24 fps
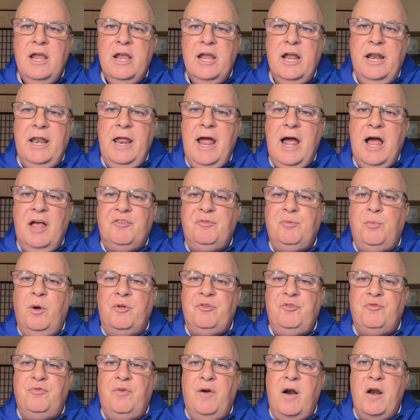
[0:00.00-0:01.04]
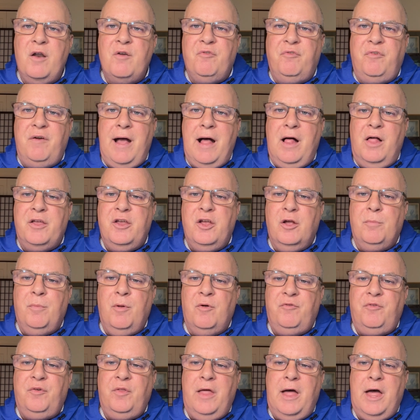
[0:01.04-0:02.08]
It has what's very
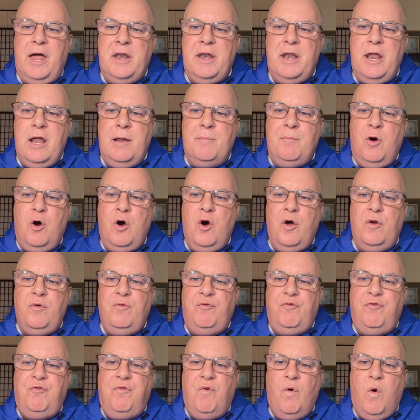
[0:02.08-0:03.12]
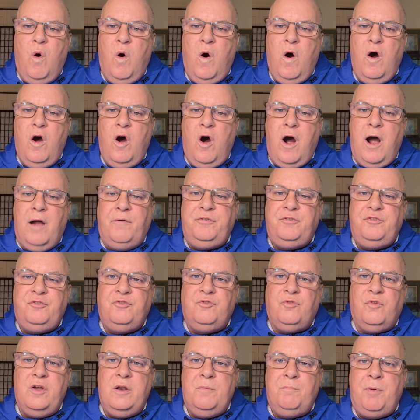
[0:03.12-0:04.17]
valuable for that neighborhood, 4
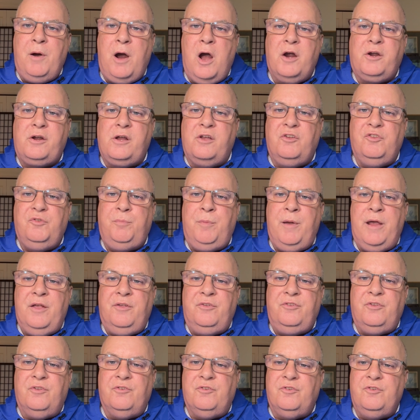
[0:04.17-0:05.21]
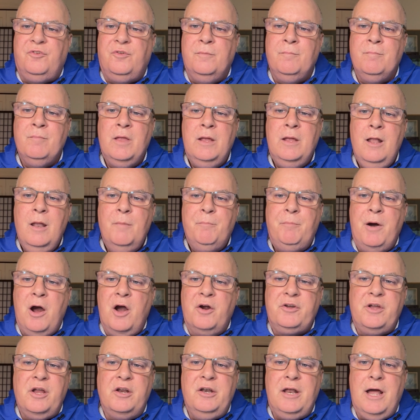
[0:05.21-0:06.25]
off-street parking spaces.
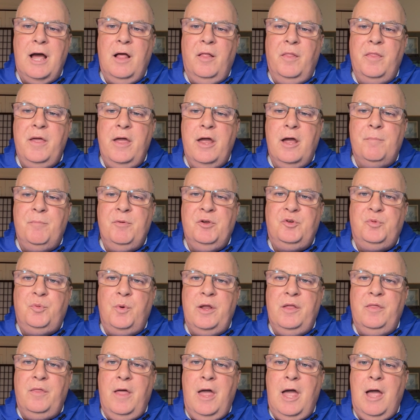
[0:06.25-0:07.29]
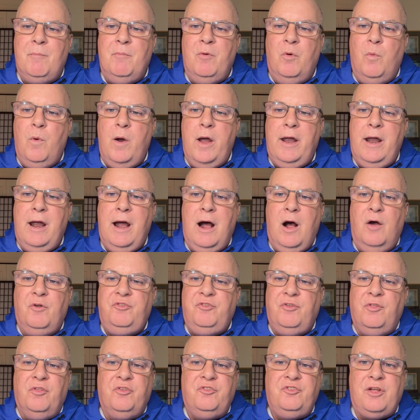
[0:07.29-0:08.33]
Parking down there between the Hemingway
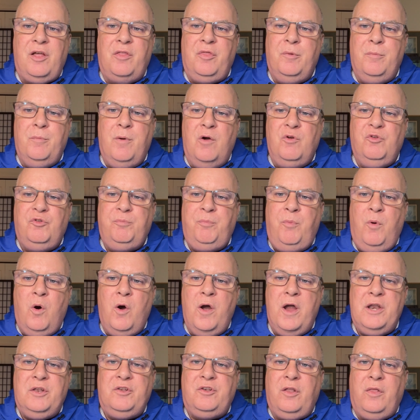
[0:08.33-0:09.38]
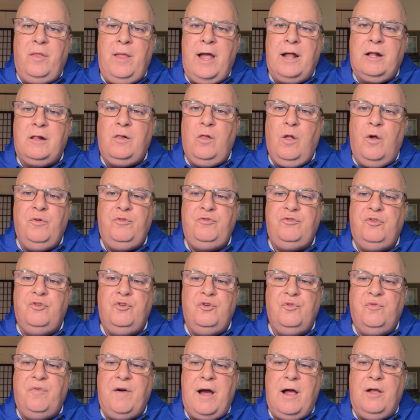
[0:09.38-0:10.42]
house and the southernmost point and that close to
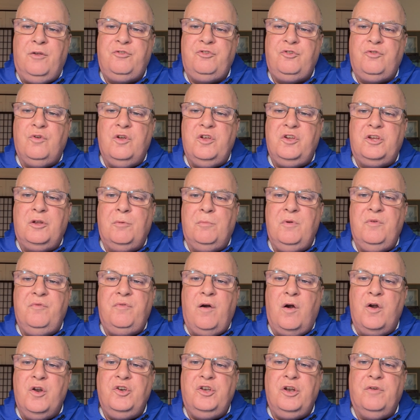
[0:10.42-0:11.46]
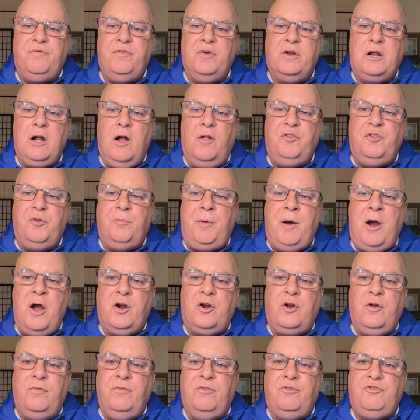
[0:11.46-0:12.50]
Duval Street can be very difficult to
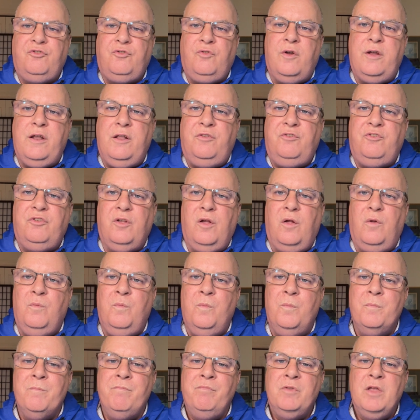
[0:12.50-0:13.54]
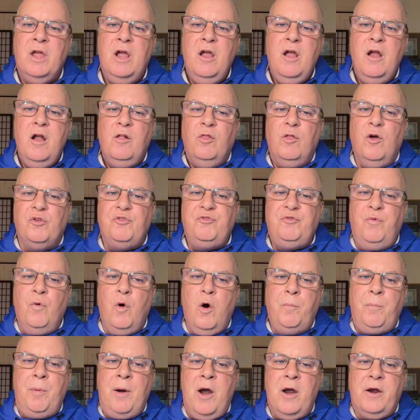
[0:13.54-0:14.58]
park on the street, so those
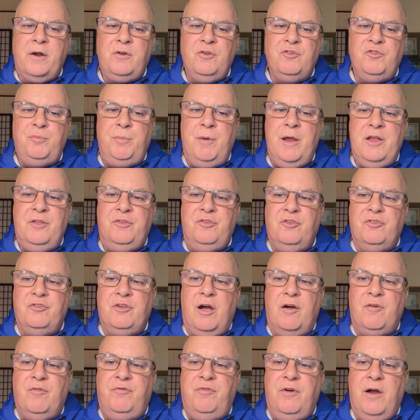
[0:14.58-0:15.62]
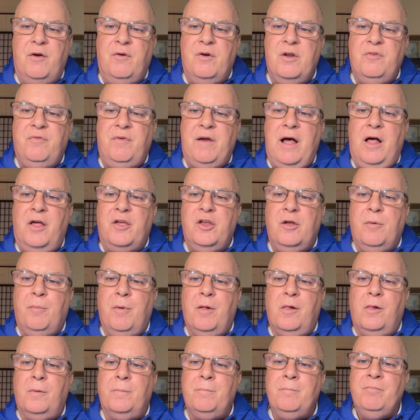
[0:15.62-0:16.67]
4 parking spaces are very
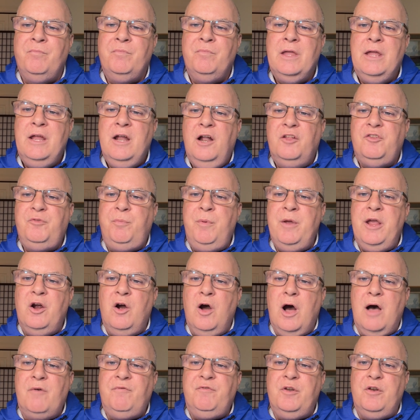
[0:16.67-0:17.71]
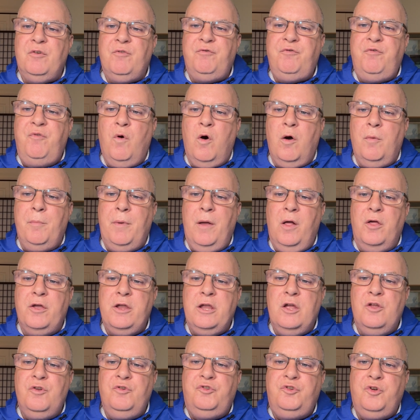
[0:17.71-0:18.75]
valuable. It's being offered at
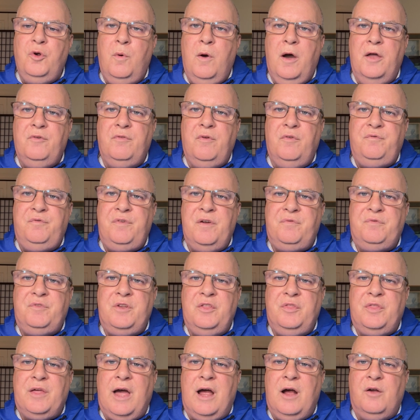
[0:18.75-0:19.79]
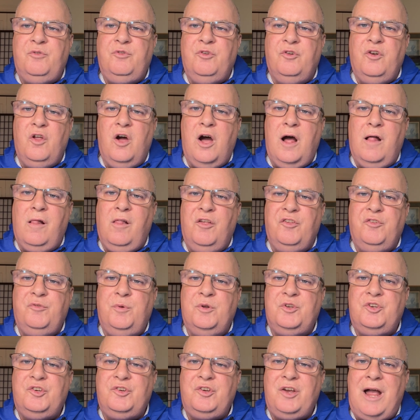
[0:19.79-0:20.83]
$4,250,000,
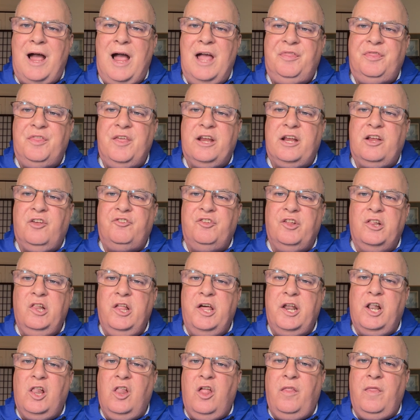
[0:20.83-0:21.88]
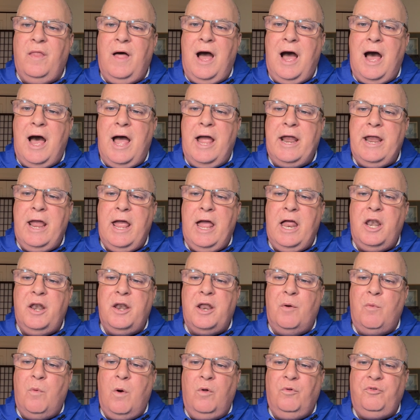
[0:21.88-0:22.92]
which I think is a little on the high
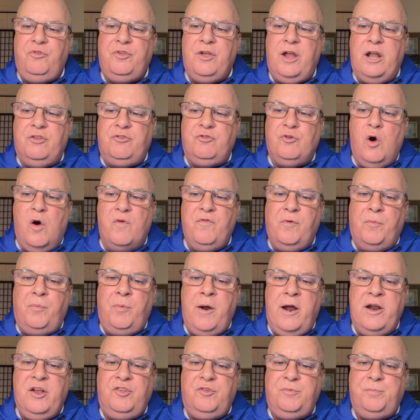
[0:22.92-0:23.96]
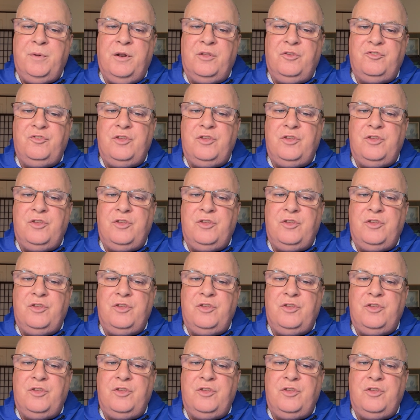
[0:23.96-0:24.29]
end. I won't say it's overpriced, but it's